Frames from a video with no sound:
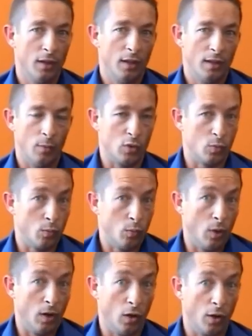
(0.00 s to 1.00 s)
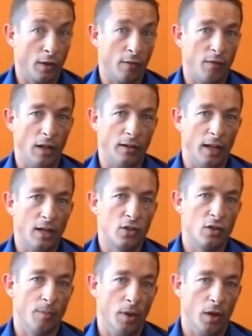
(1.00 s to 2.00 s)
And that was where a lot of the
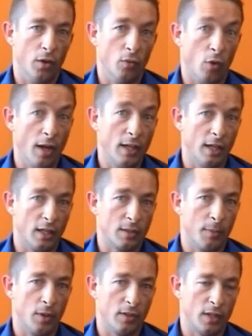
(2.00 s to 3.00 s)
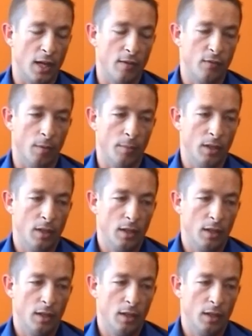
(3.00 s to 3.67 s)
foundation of my own writing experience came from.